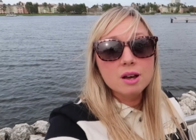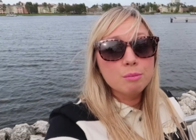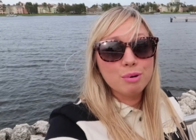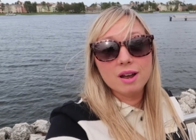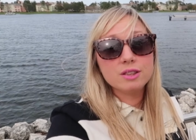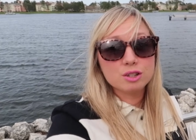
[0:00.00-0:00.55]

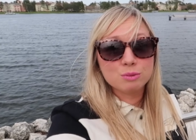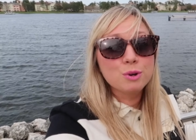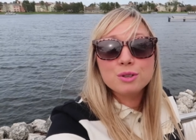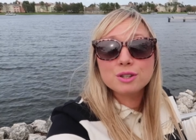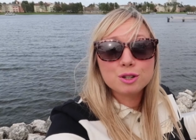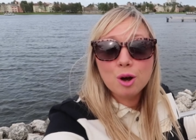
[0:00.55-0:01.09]
probably the
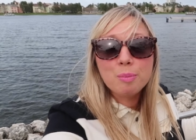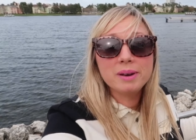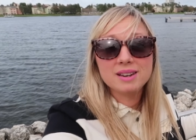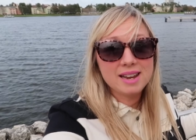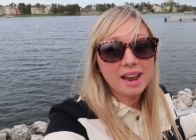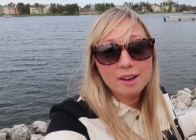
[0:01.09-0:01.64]
smoothest
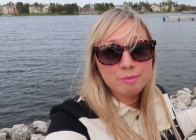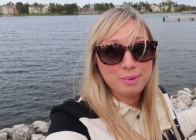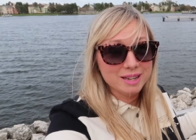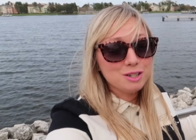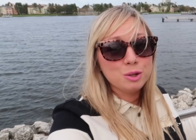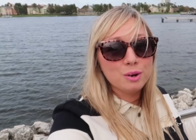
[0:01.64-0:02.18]
opening day I've
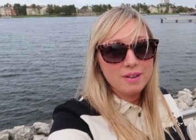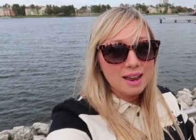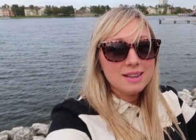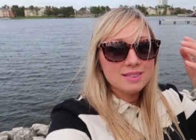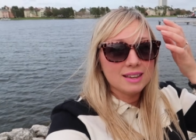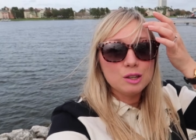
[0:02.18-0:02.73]
been to of
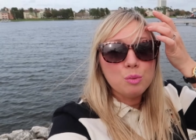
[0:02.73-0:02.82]
anything.